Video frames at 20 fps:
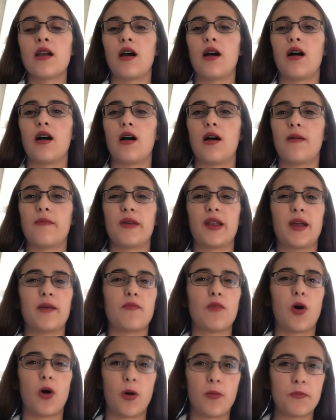And
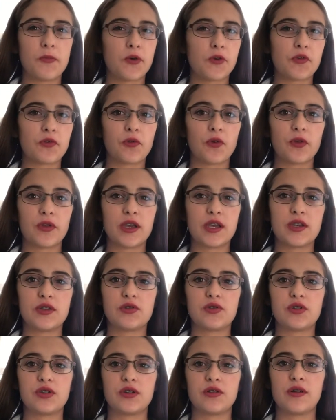I'm almost fully
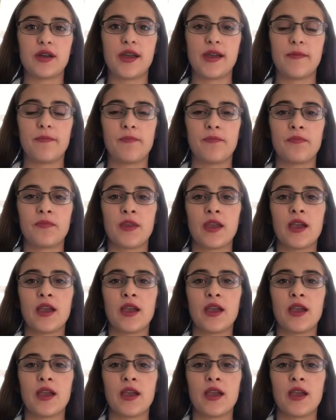used to it.